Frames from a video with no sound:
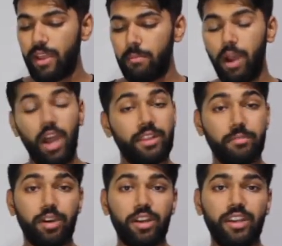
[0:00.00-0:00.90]
by Hardik
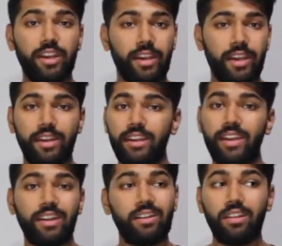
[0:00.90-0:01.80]
Pandya, and
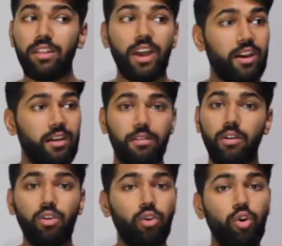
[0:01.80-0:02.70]
again, that
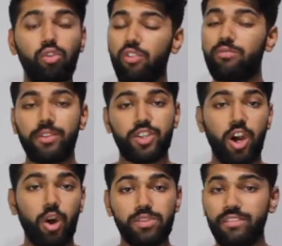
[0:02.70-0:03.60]
whole over
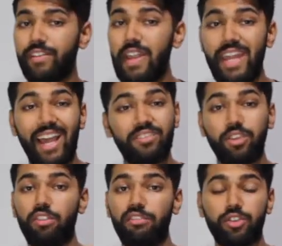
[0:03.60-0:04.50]
Chahal was a fantastic over.